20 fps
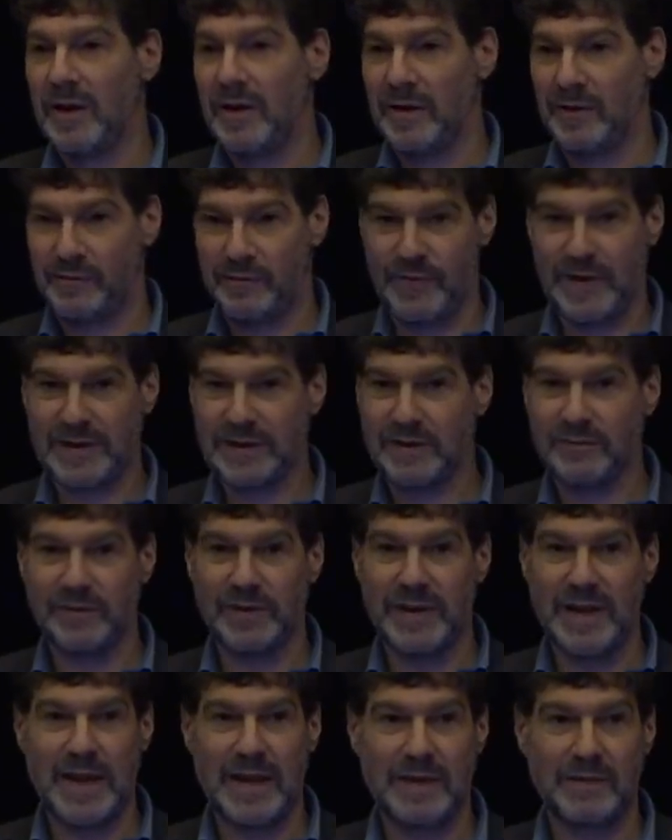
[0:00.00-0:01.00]

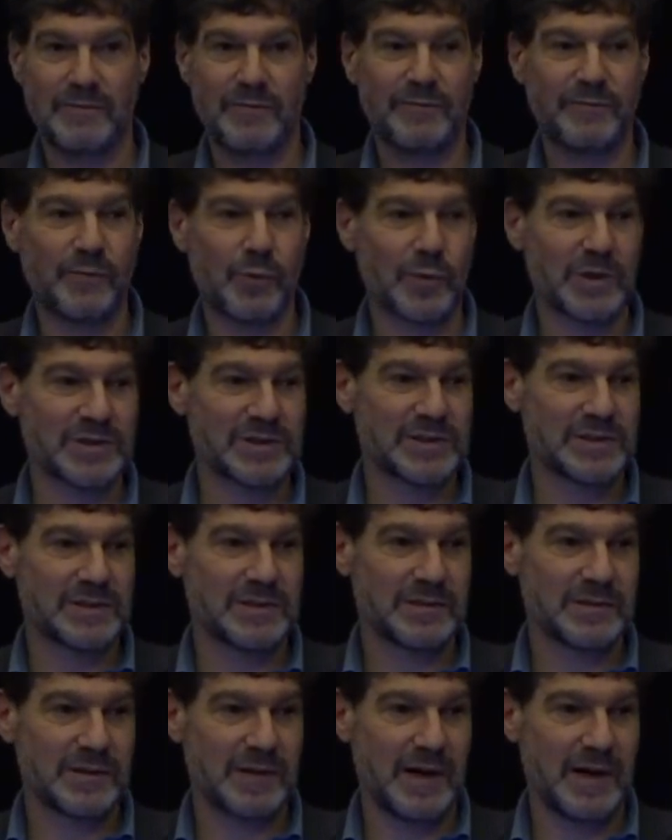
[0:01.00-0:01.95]
effectively a forced